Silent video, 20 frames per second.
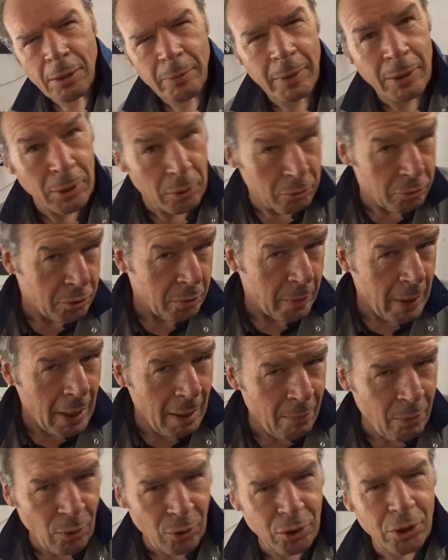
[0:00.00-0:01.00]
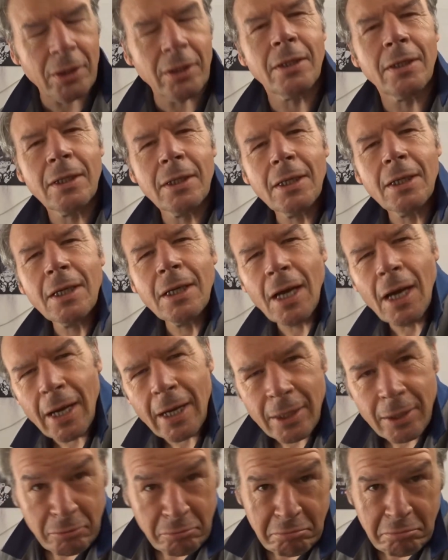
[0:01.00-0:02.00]
me doing some airbrushing,
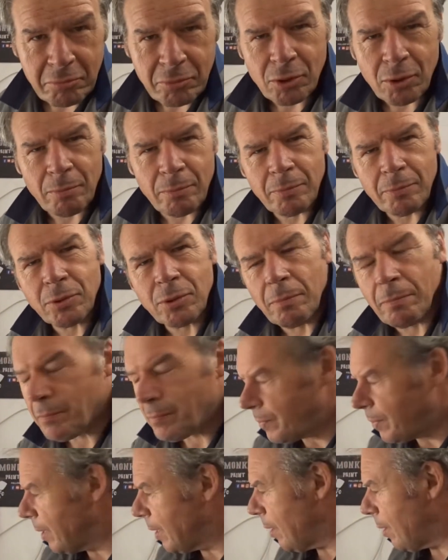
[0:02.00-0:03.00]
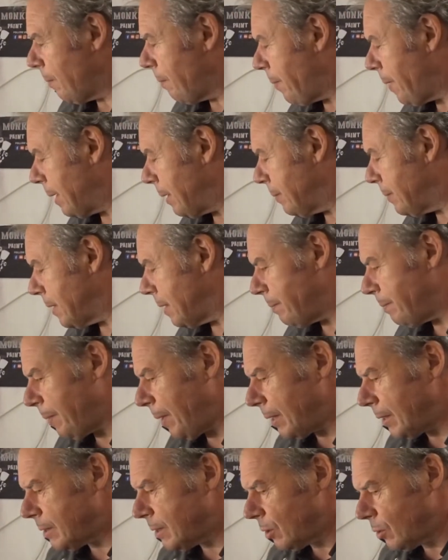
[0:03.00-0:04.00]
some
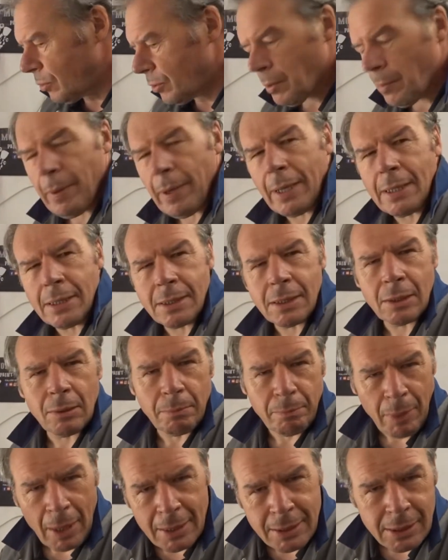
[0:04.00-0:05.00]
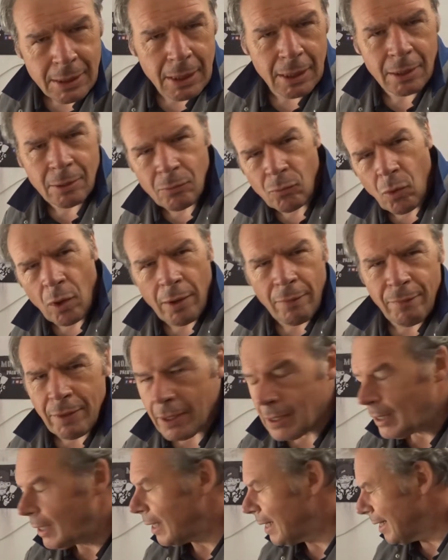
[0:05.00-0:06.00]
painting, other painting and masking and whatever.
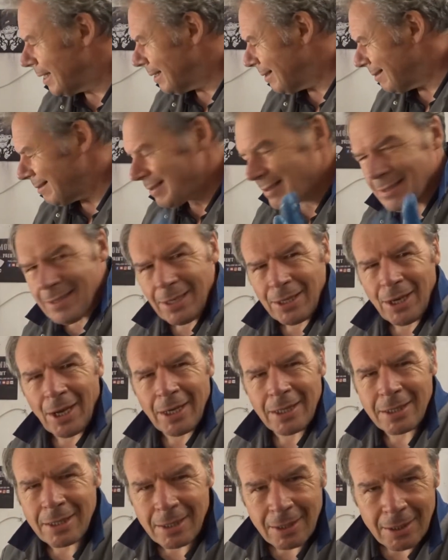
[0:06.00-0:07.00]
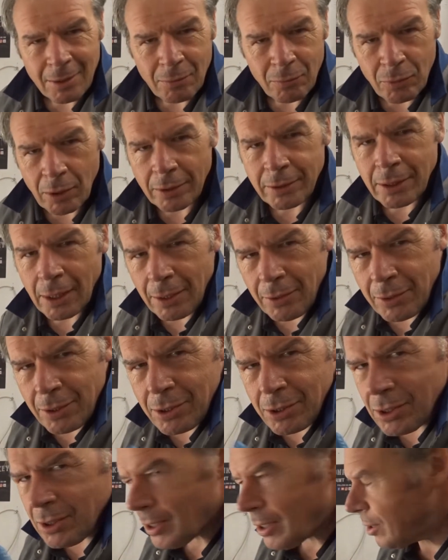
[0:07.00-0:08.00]
Tonight, I'll tell you
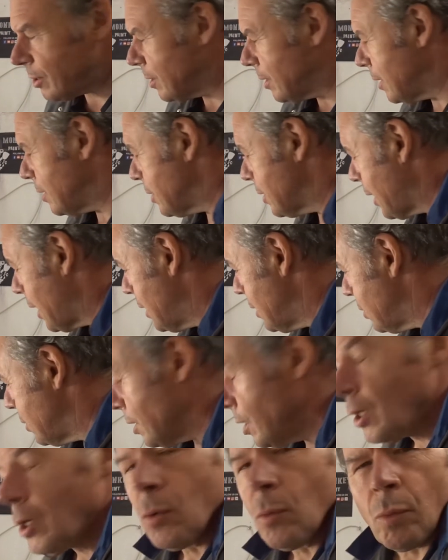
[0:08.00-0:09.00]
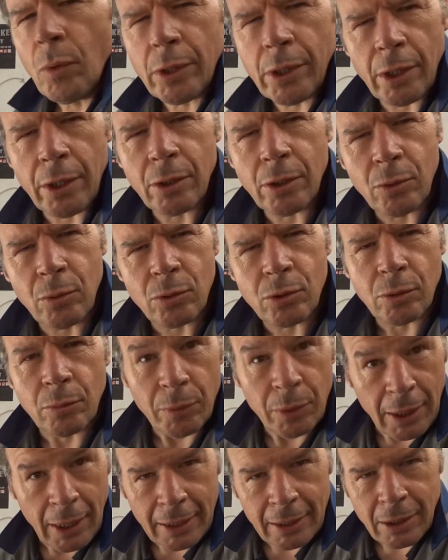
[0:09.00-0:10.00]
this to this on this occasion, we're going to do
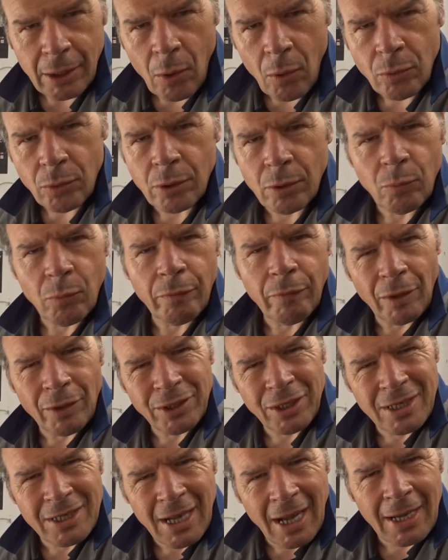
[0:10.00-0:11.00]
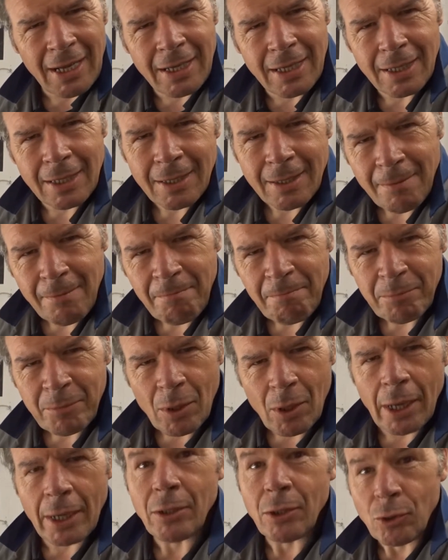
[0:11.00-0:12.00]
some lead loading. We've got the tank,
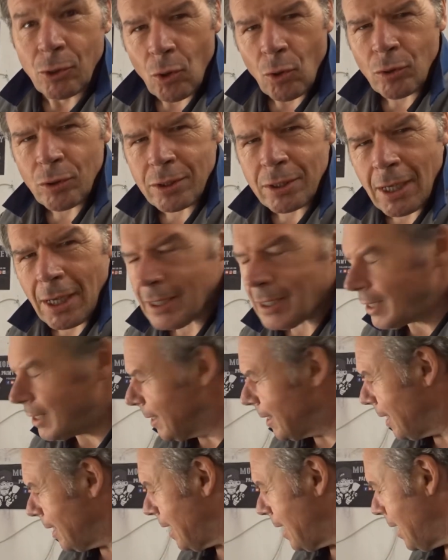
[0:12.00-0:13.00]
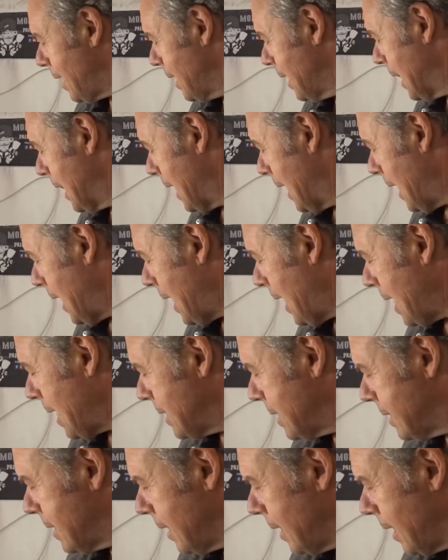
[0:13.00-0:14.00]
okay, the Norton tank here, and